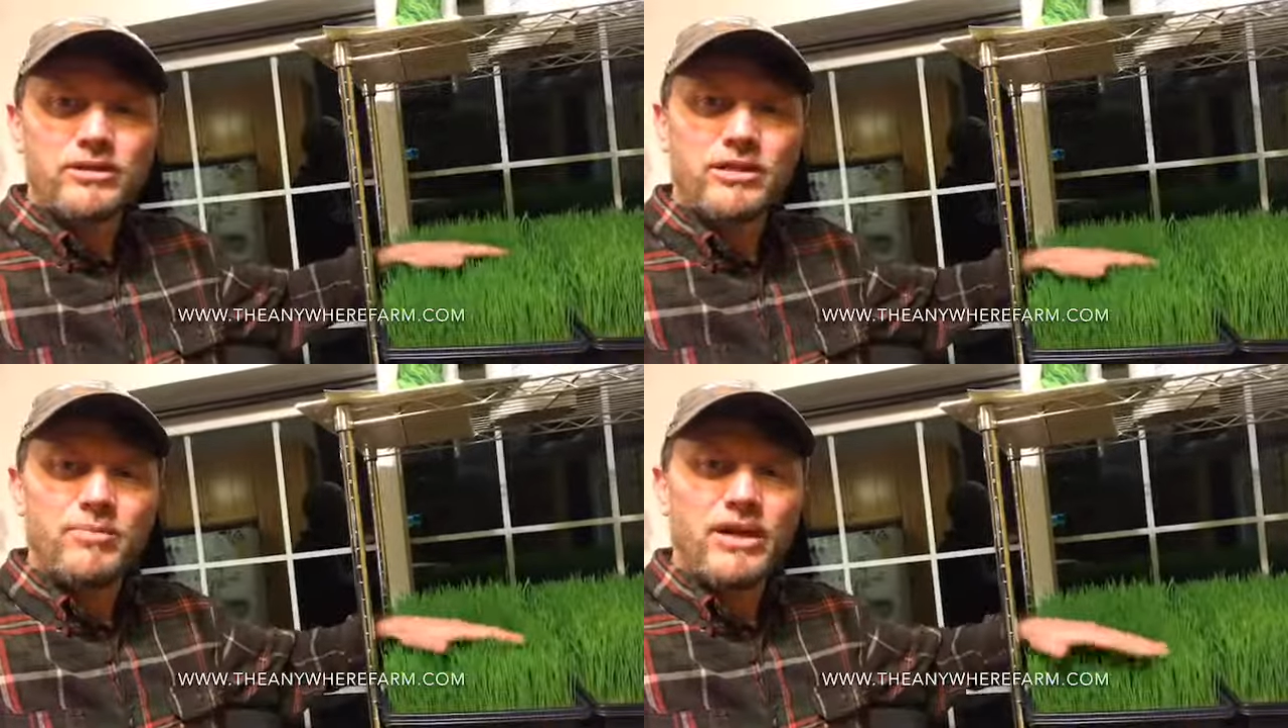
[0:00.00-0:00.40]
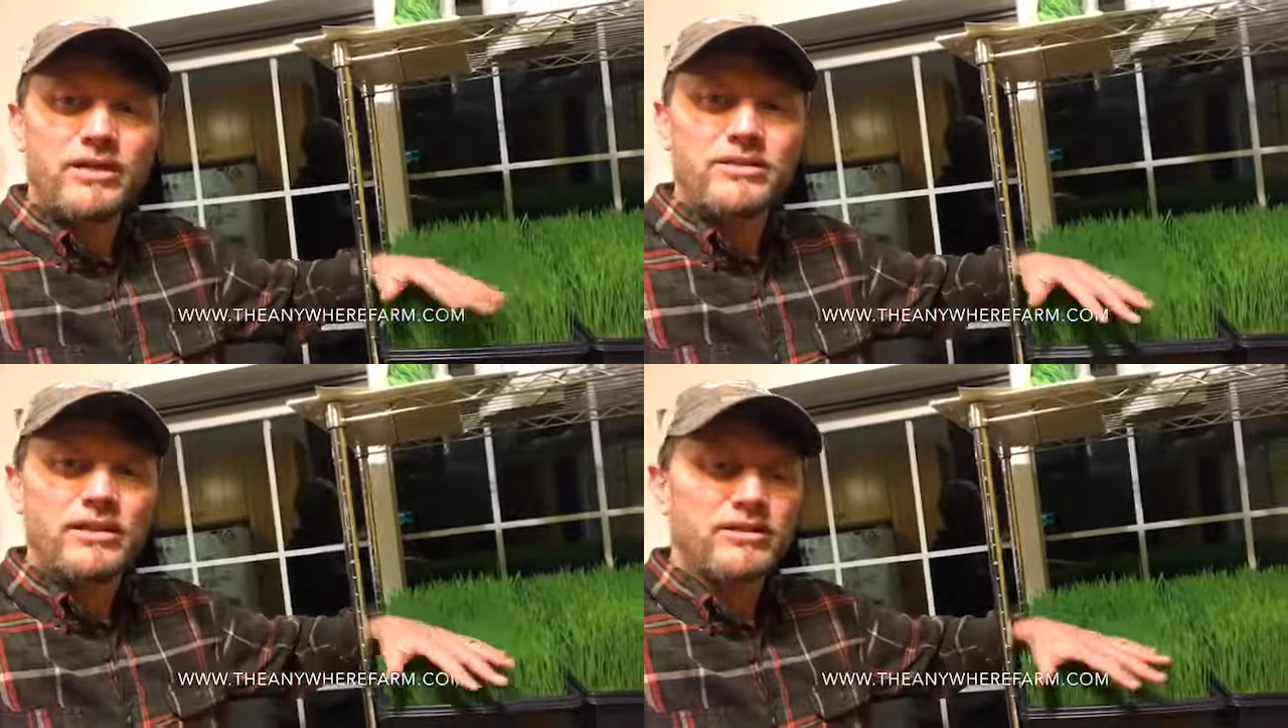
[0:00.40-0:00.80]
to keep
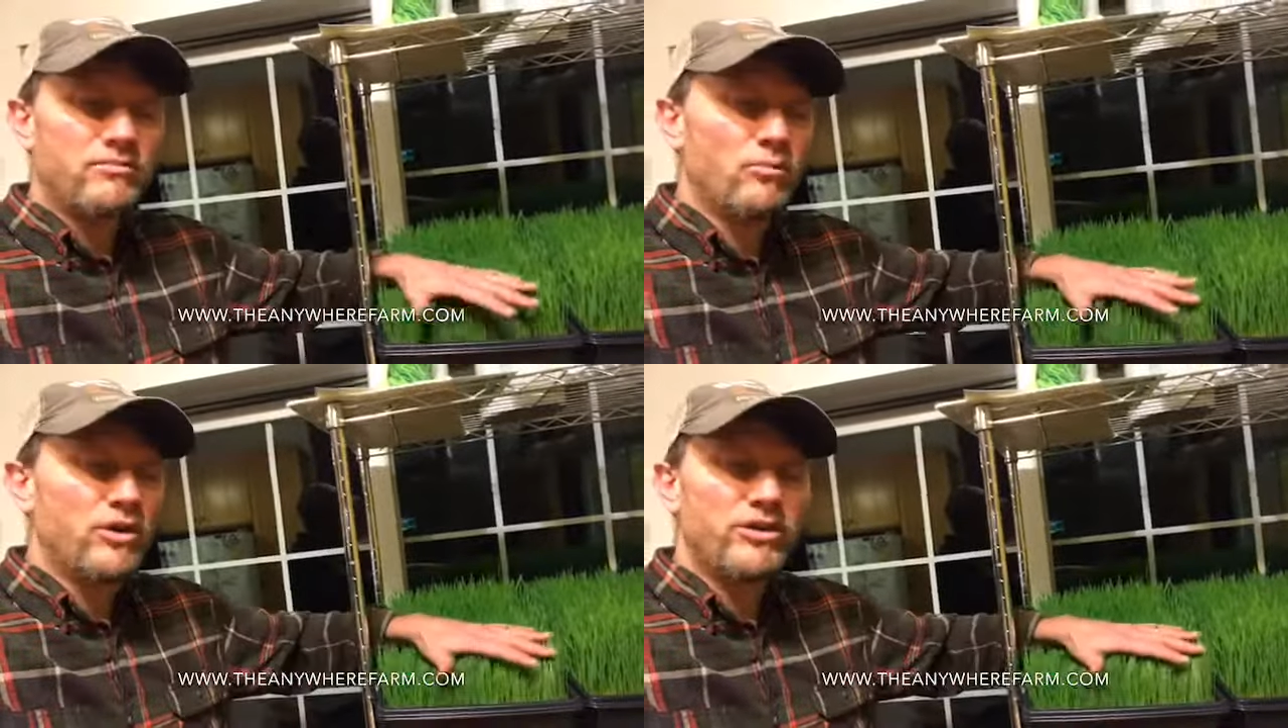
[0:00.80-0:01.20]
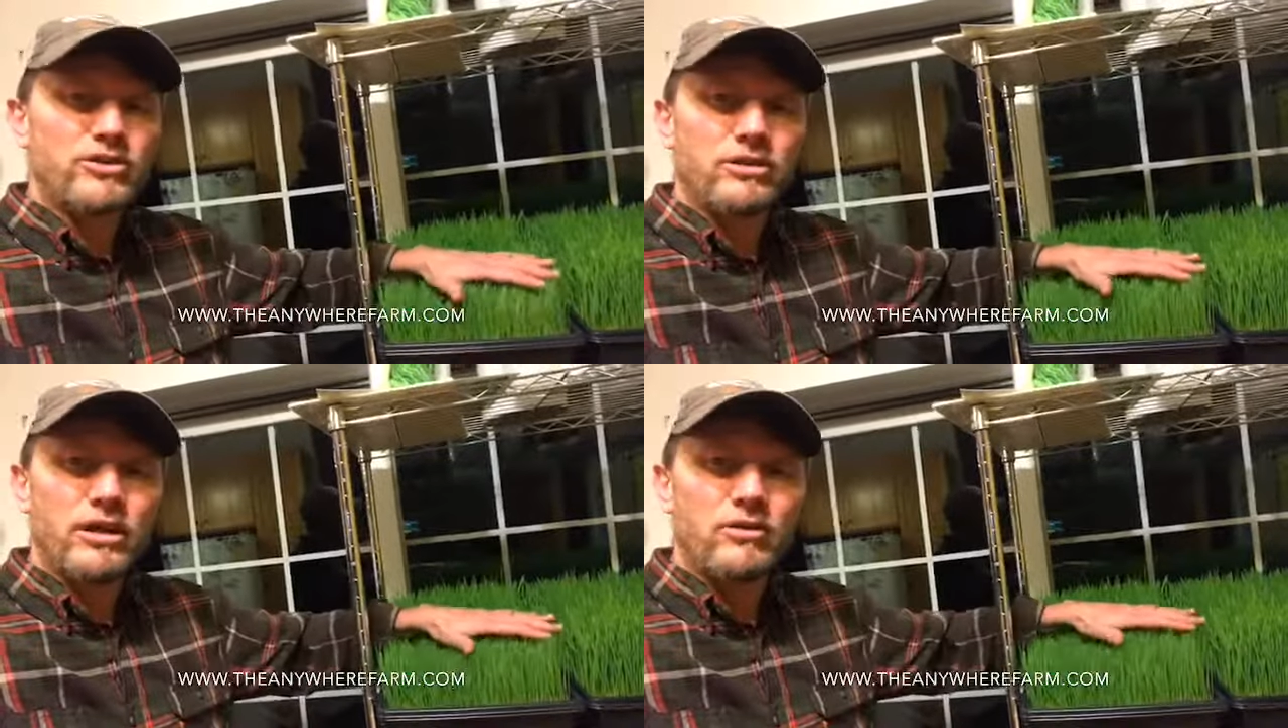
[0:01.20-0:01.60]
excess
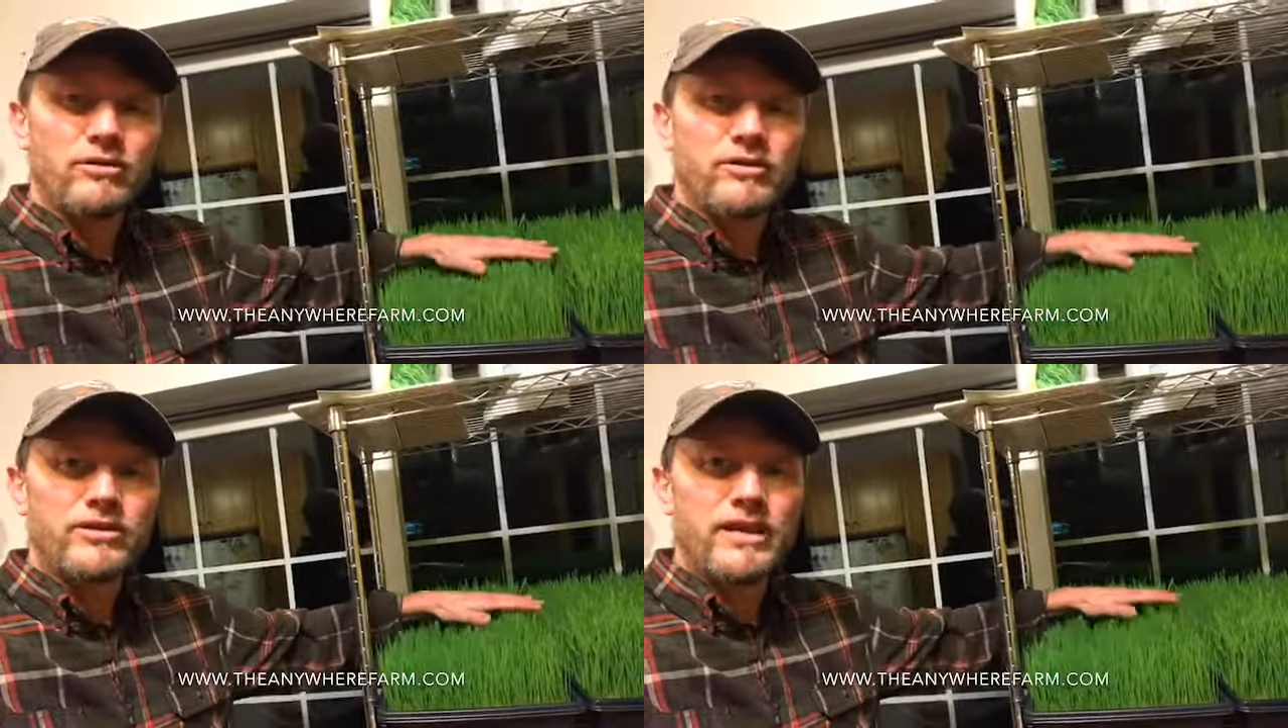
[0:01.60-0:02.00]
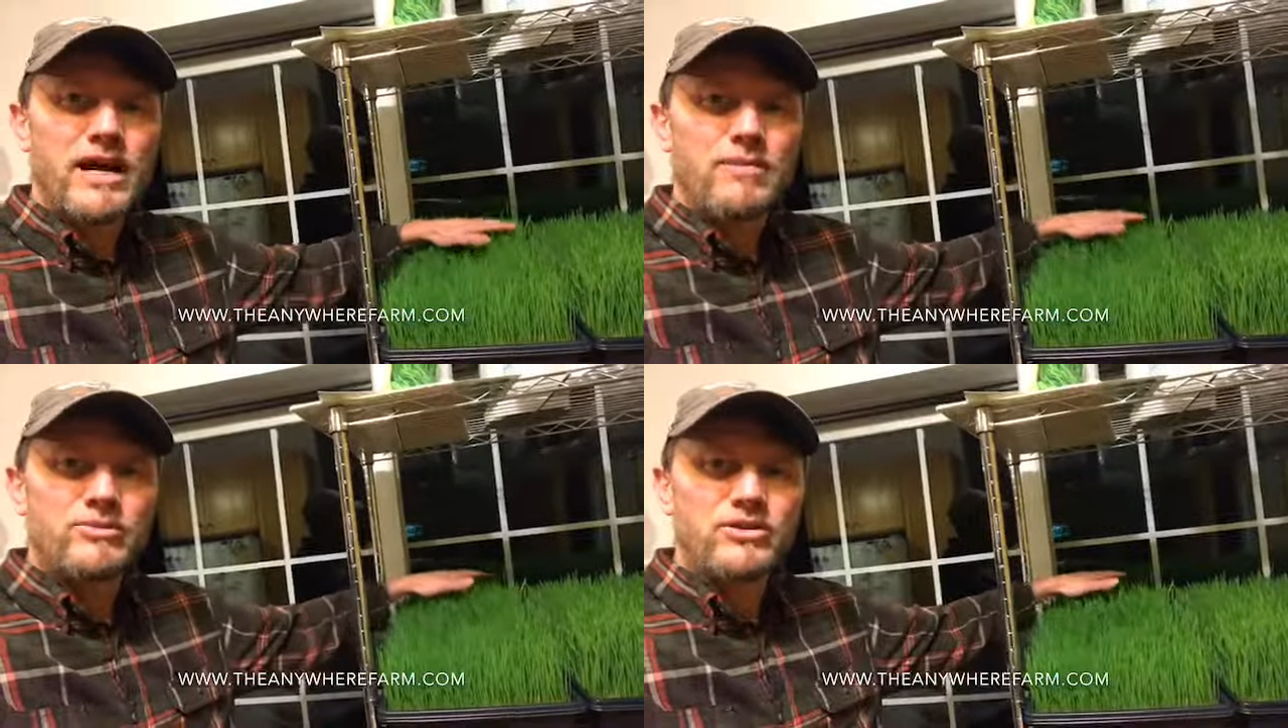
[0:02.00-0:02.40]
moisture out of the
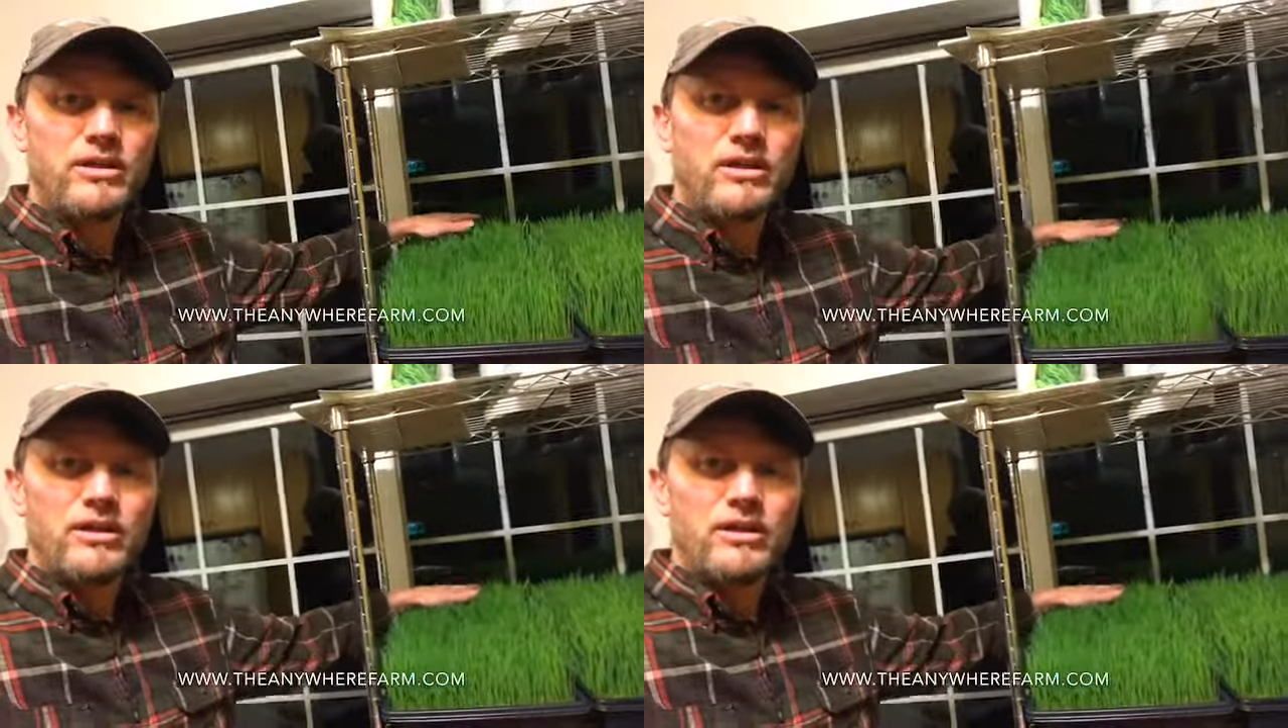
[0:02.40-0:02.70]
tops,